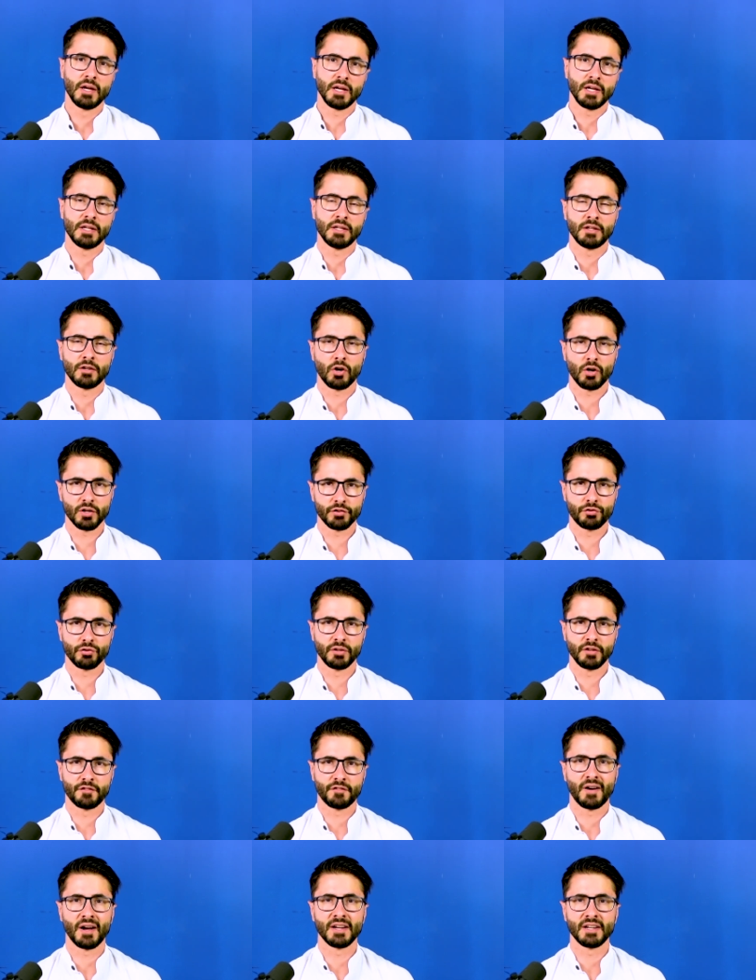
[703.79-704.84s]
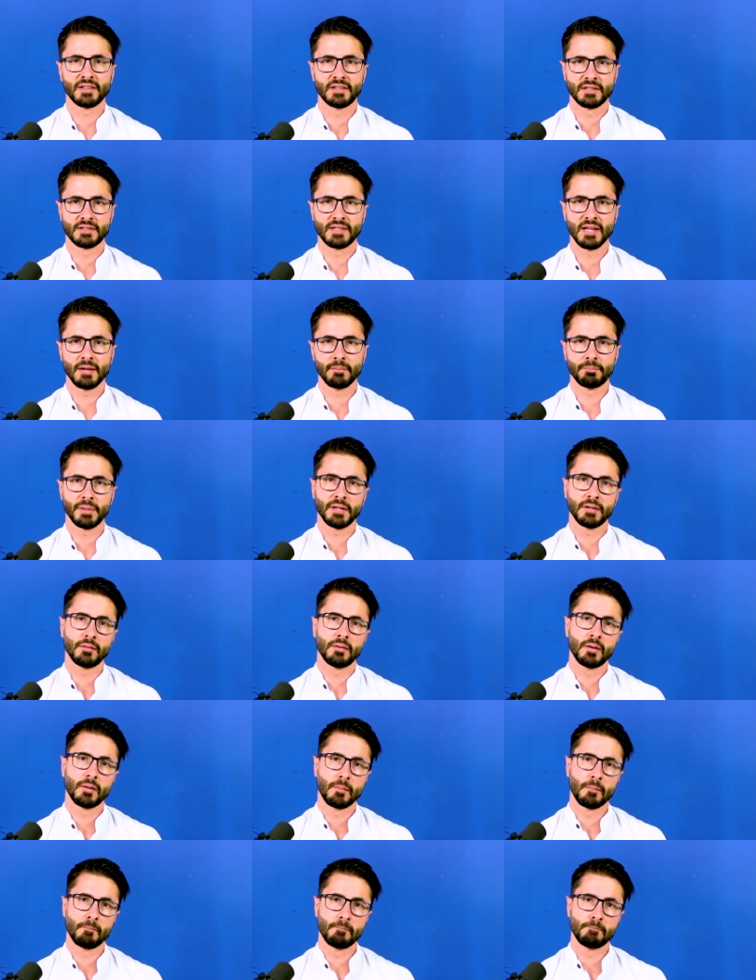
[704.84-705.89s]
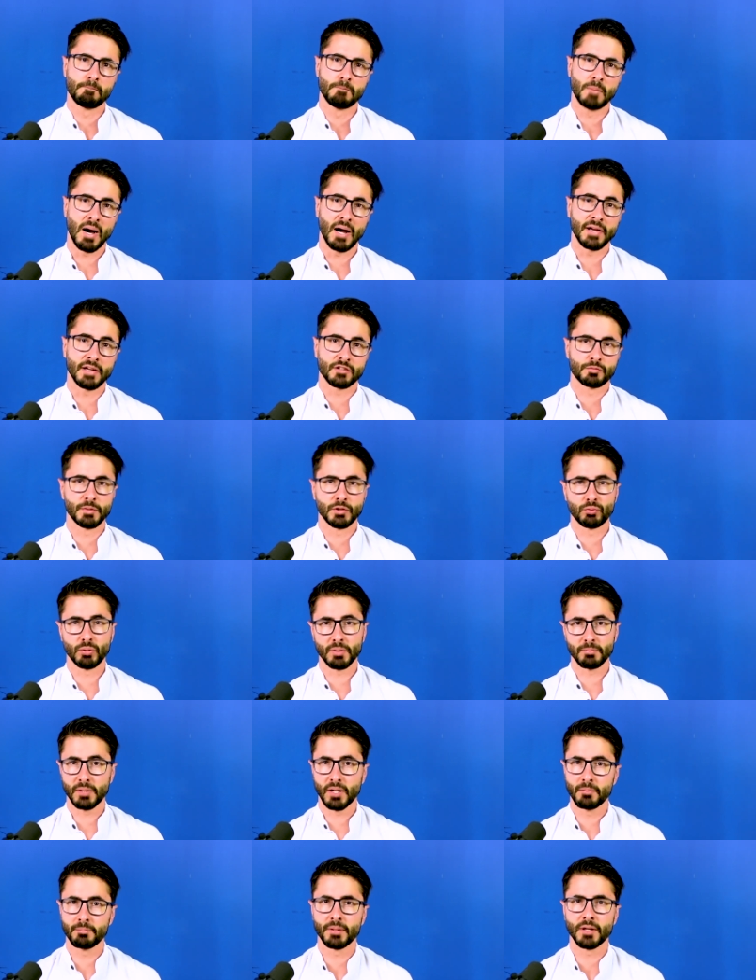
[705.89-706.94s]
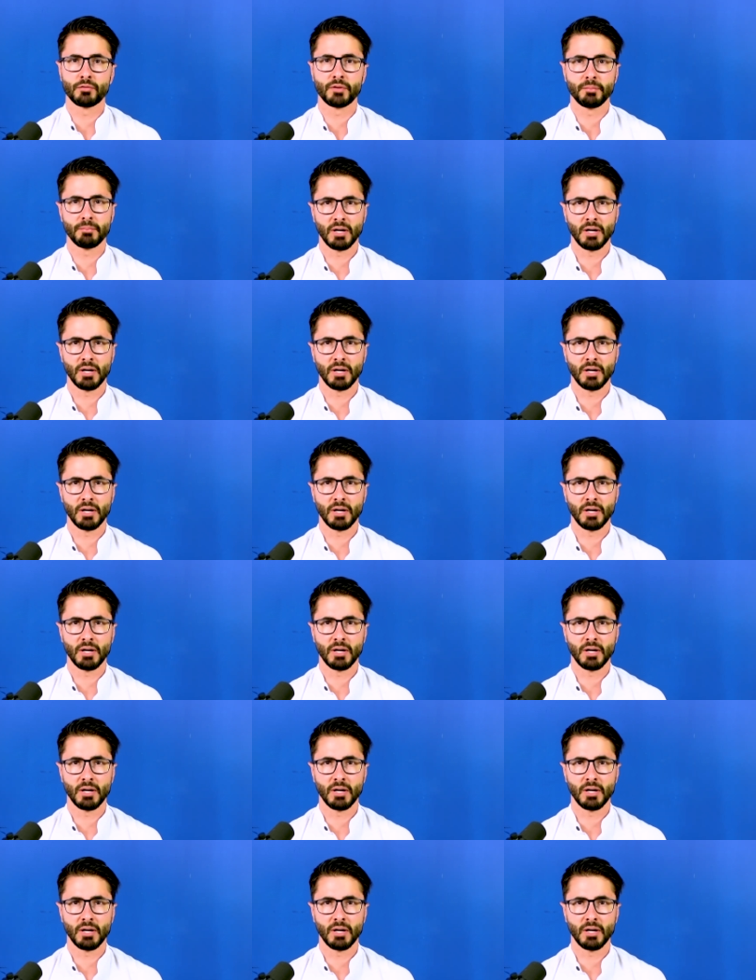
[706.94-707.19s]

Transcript: in order to define the damping bias between bump and